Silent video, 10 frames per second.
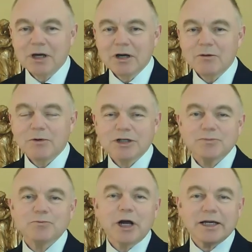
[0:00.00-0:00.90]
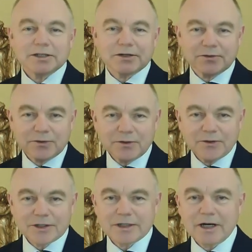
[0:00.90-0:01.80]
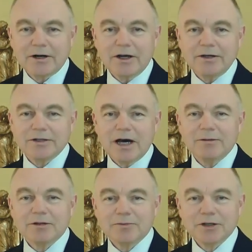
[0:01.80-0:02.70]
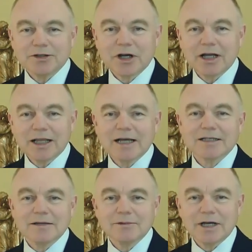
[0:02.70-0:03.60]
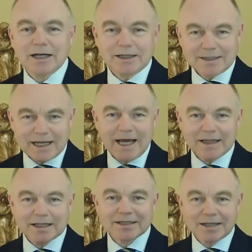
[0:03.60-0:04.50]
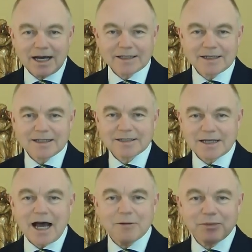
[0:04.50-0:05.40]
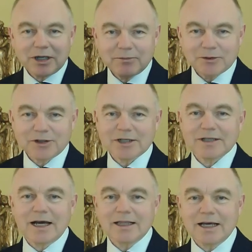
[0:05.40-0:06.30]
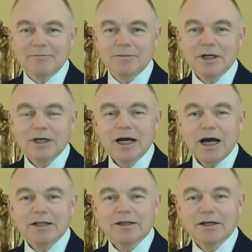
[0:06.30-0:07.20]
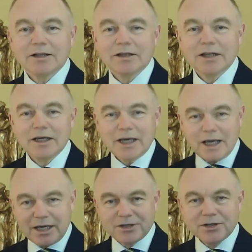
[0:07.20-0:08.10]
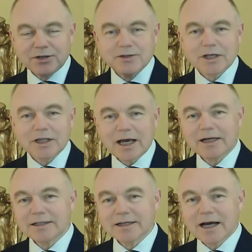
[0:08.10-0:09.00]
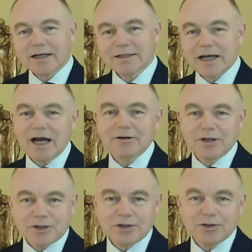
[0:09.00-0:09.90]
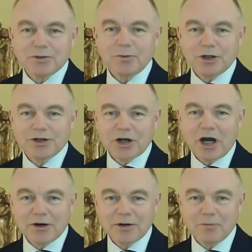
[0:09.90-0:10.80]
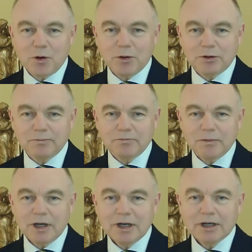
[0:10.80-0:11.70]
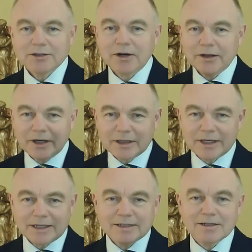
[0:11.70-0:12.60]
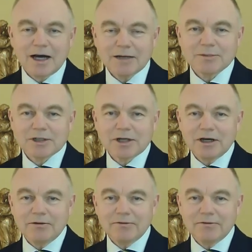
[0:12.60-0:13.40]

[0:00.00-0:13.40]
which breaks through the stereotypes, which allows them to understand that scientists are people just like them and that the issues that they discuss are issues which are important. So I think these types of